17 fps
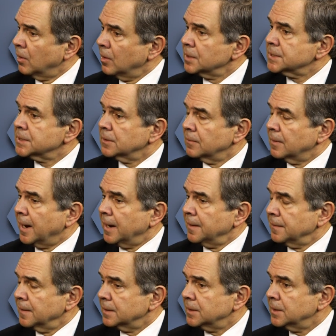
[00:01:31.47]
also, I
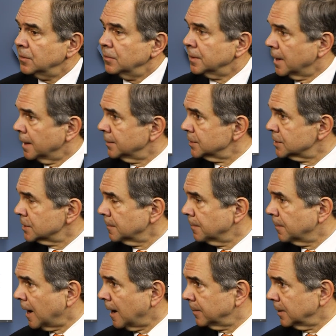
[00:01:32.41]
think, too, in
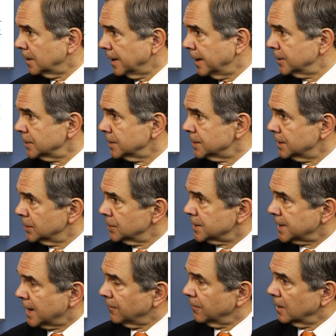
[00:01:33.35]
underserved populations such
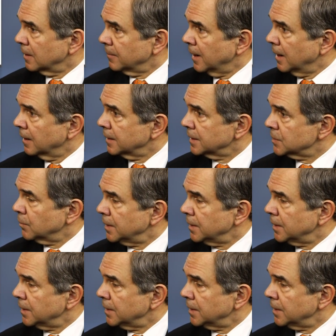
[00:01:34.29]
as African Americans,